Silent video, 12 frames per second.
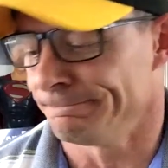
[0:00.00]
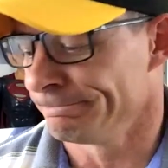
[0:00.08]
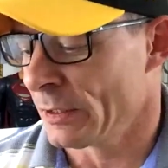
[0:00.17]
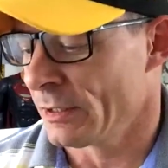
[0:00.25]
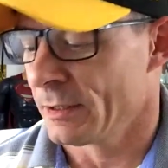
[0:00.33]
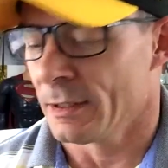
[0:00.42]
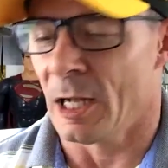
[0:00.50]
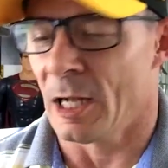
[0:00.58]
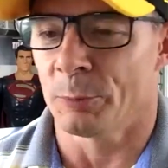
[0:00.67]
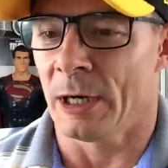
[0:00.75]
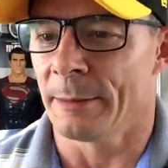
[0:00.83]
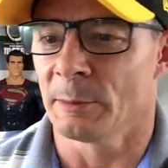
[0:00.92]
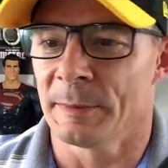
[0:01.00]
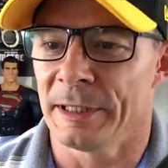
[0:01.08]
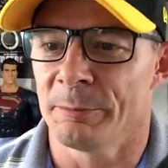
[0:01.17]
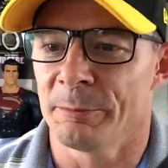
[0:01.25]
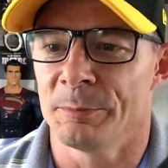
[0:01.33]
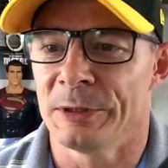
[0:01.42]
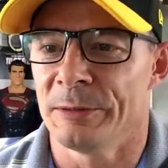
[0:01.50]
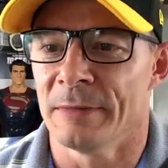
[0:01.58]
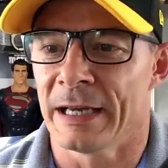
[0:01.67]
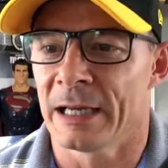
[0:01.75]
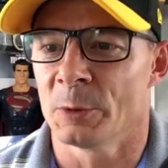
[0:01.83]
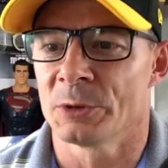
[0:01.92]

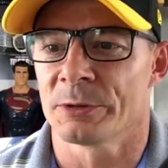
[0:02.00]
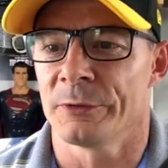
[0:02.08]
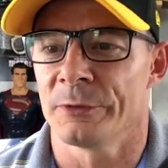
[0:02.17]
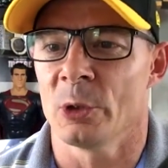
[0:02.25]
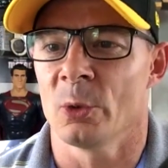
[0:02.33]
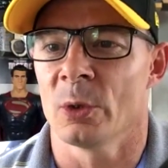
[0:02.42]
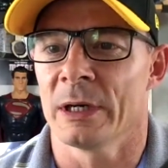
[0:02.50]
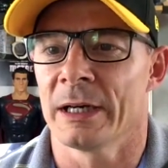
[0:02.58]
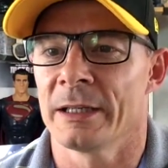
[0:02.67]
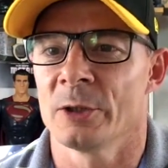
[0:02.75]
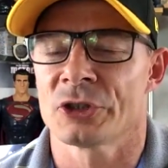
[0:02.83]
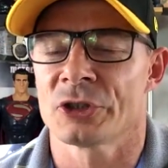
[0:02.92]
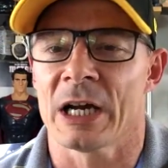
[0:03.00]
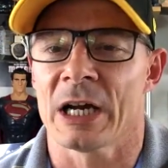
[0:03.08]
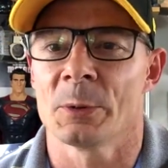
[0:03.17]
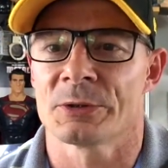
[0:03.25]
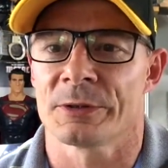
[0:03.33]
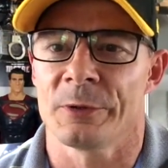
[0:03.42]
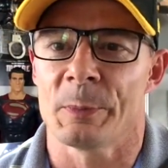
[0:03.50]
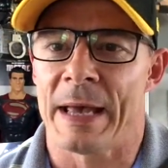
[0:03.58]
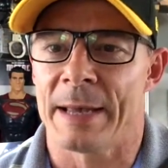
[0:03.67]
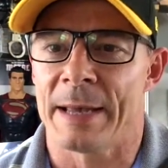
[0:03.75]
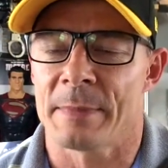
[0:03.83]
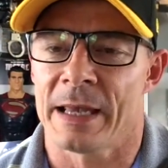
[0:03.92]
always review, usually I always review
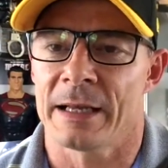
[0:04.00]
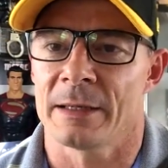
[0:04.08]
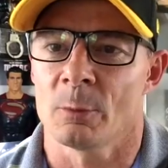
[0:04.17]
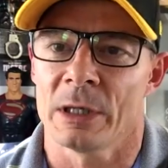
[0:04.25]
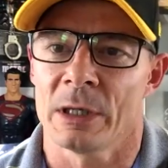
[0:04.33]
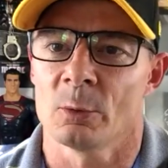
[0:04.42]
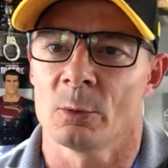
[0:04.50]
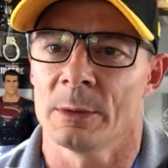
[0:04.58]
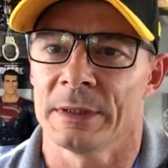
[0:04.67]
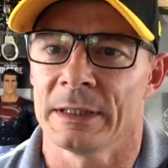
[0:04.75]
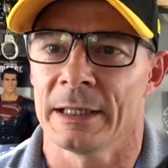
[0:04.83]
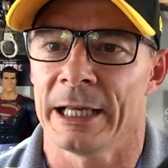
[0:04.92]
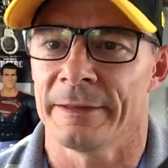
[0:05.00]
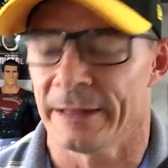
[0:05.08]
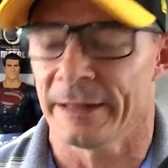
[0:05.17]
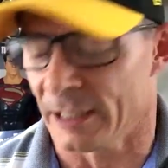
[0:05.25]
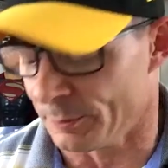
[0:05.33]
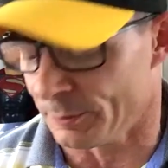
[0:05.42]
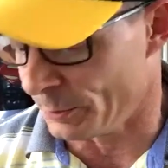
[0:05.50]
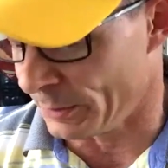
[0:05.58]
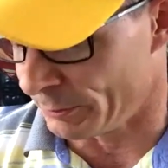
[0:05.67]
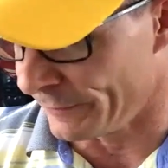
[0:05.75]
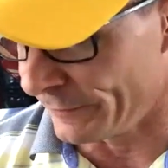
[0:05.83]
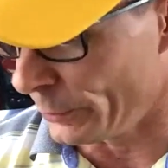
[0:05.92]
Batman and Wonder Woman, and then I'm going to be
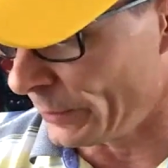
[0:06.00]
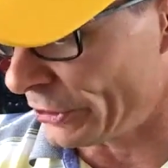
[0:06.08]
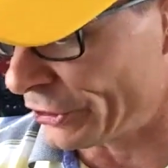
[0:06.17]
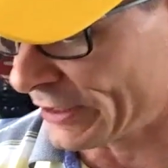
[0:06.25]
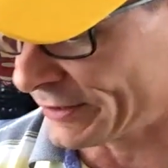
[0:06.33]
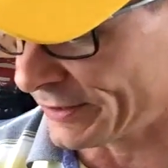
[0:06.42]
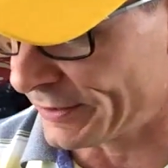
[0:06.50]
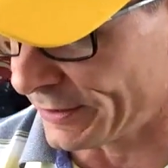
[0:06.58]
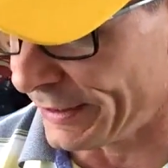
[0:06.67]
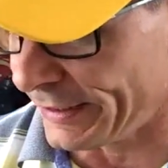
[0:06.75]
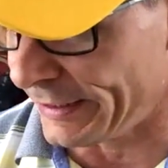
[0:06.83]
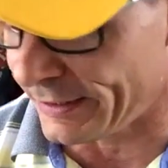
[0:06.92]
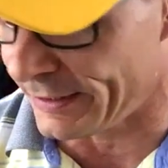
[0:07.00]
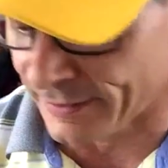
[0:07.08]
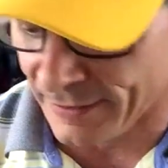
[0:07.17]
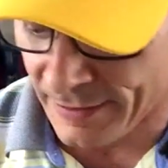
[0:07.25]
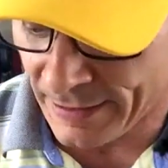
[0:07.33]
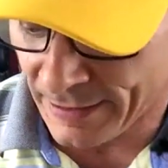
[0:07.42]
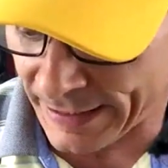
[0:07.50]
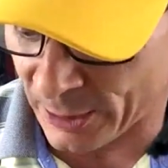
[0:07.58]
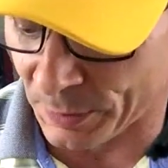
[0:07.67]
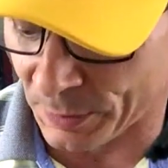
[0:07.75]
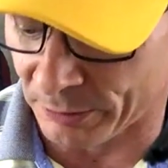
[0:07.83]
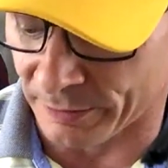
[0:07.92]
reviewing Justice League, and I'll be
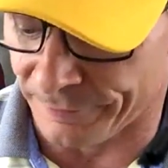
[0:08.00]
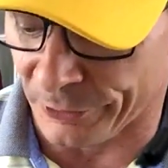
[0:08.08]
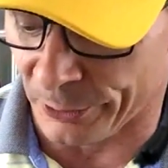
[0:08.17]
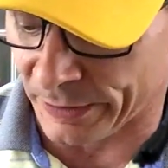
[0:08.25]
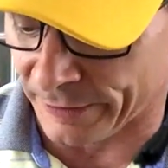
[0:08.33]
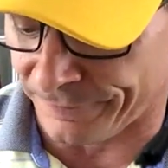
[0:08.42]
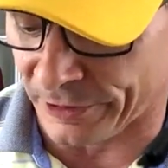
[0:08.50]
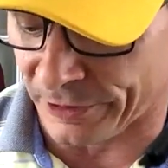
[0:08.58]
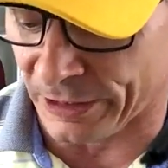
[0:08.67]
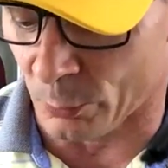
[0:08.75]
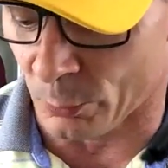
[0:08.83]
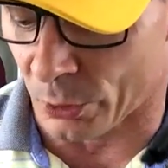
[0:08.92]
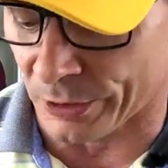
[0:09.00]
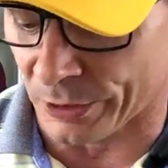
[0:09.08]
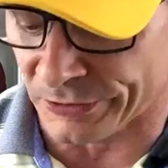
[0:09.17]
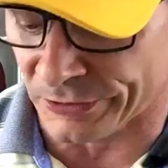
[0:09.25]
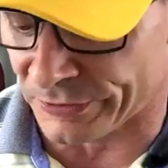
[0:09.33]
reviewing Infinity Wars